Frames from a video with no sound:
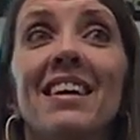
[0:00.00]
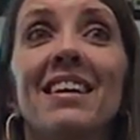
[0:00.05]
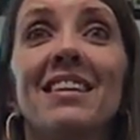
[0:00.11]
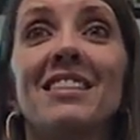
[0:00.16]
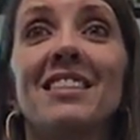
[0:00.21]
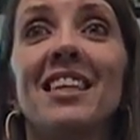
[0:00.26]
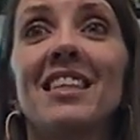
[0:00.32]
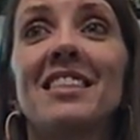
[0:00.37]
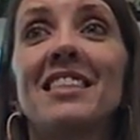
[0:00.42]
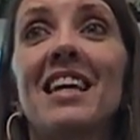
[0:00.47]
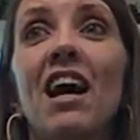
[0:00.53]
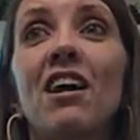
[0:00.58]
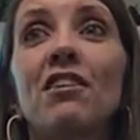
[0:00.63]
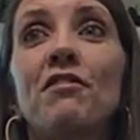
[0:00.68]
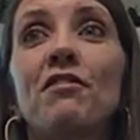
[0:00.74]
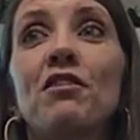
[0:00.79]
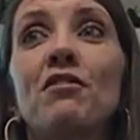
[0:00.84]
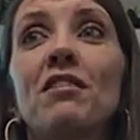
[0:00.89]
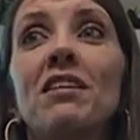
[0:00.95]
Sit down
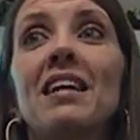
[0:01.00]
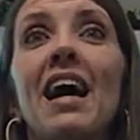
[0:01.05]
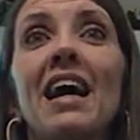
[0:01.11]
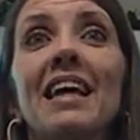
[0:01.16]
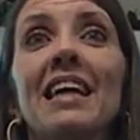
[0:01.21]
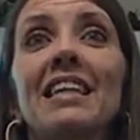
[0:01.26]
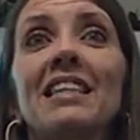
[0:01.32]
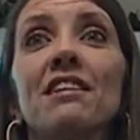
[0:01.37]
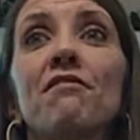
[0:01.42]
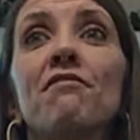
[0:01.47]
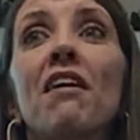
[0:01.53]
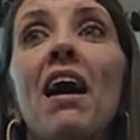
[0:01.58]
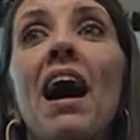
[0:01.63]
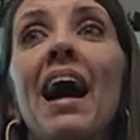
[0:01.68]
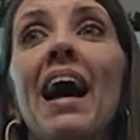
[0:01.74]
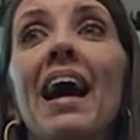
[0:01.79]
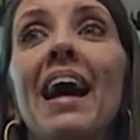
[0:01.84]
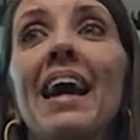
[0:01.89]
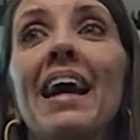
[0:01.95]
if you did not get
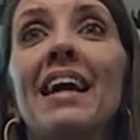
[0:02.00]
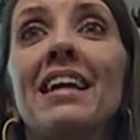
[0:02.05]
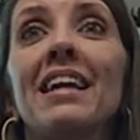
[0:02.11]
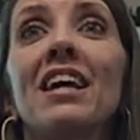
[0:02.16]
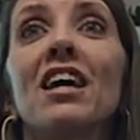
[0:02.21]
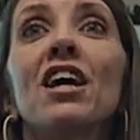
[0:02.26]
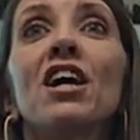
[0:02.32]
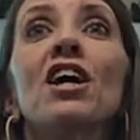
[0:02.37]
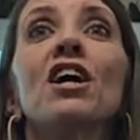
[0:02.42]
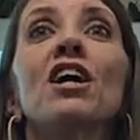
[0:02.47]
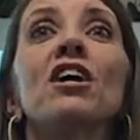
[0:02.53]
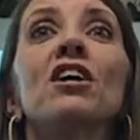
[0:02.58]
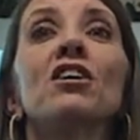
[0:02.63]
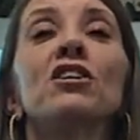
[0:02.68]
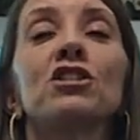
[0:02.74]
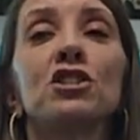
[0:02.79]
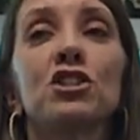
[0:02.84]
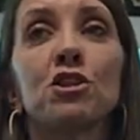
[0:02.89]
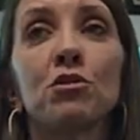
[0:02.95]
divide.
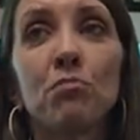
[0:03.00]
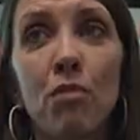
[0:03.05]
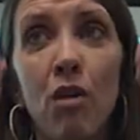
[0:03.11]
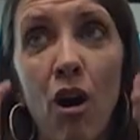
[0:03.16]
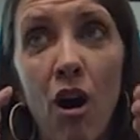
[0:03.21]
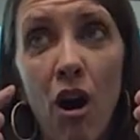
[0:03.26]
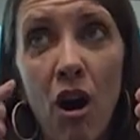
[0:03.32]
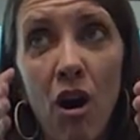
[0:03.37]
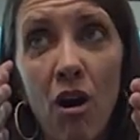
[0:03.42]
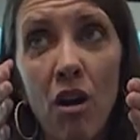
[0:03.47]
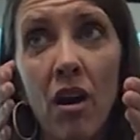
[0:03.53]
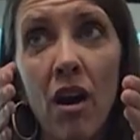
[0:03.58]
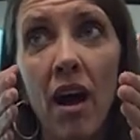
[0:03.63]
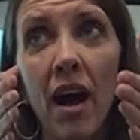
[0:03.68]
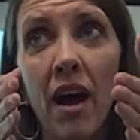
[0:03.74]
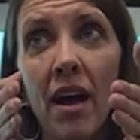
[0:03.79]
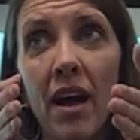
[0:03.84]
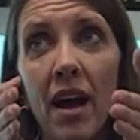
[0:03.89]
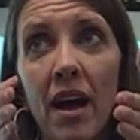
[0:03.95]
Small
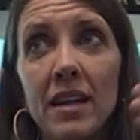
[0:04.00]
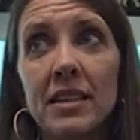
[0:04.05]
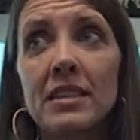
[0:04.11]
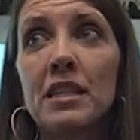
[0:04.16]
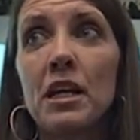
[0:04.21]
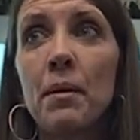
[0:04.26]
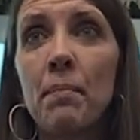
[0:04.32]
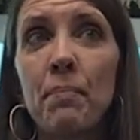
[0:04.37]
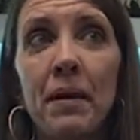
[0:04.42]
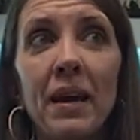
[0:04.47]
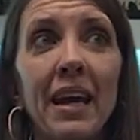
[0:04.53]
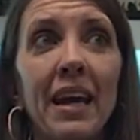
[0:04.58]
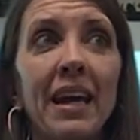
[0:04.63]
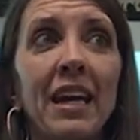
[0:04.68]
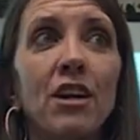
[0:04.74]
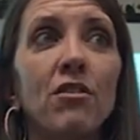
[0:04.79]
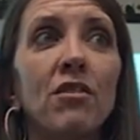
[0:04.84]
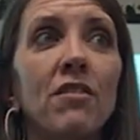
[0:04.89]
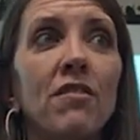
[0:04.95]
to
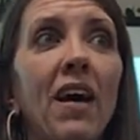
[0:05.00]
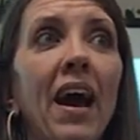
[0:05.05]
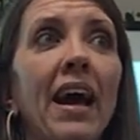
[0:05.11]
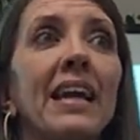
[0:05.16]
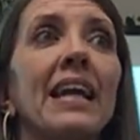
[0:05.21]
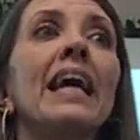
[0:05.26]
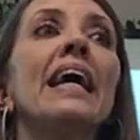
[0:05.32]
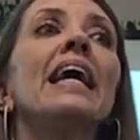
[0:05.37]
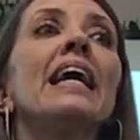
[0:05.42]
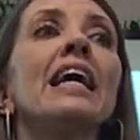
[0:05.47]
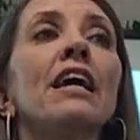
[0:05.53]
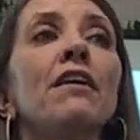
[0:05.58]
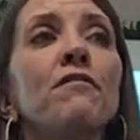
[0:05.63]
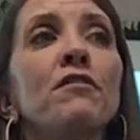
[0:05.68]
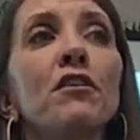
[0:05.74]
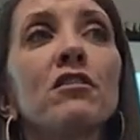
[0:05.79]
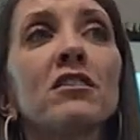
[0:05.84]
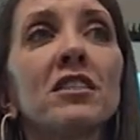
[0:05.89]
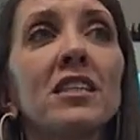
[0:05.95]
big, you divide.
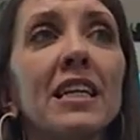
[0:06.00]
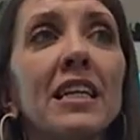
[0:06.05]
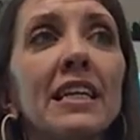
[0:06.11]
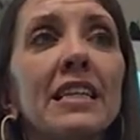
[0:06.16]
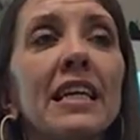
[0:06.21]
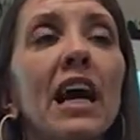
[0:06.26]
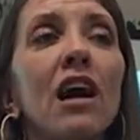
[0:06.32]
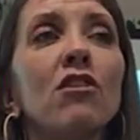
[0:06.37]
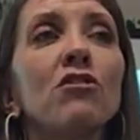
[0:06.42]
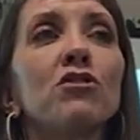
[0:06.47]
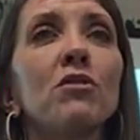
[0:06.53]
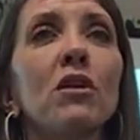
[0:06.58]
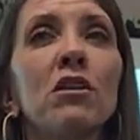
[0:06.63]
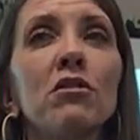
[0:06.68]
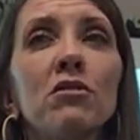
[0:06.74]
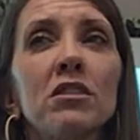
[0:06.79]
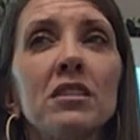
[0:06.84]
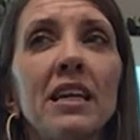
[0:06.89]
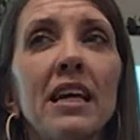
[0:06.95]
If you're sitting down, do you
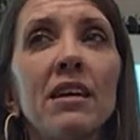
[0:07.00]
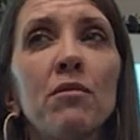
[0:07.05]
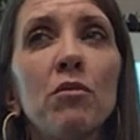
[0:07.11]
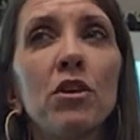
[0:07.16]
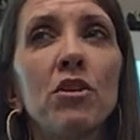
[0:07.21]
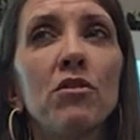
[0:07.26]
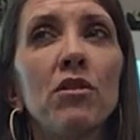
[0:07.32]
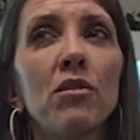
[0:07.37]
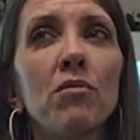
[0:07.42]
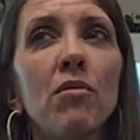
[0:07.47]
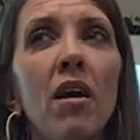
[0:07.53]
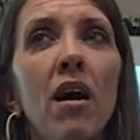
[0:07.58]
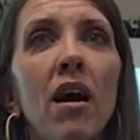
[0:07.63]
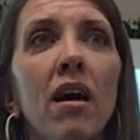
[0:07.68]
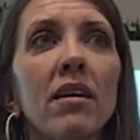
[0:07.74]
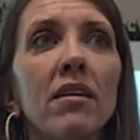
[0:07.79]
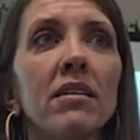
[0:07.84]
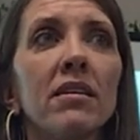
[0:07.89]
understand what you did wrong?